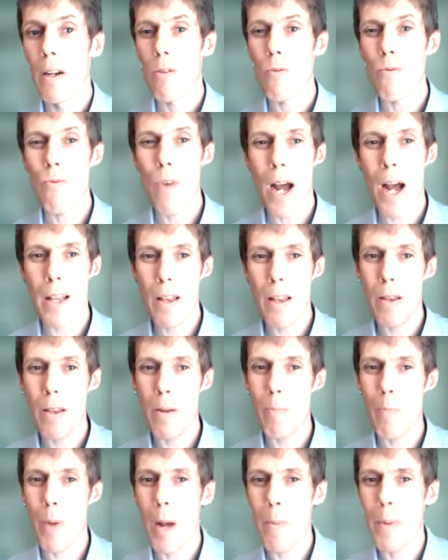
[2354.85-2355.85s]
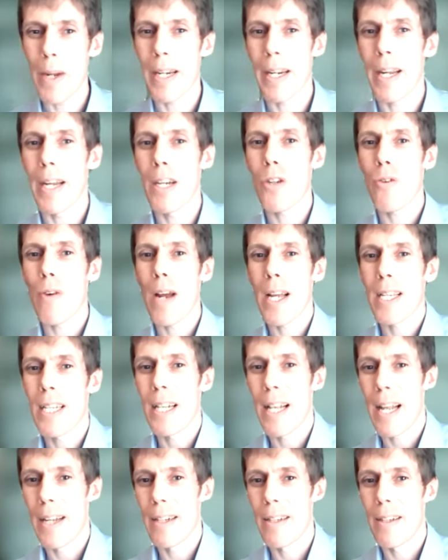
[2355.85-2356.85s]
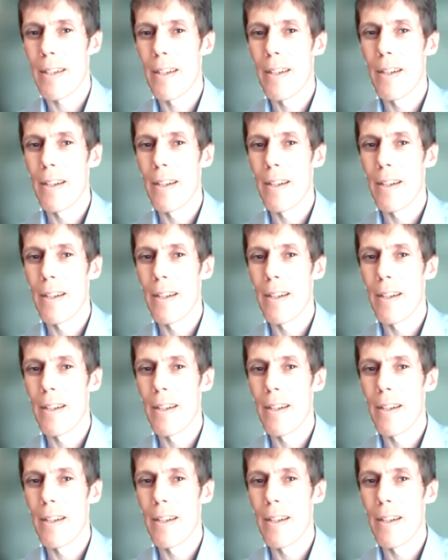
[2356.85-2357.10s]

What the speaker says: rather than public interest-led.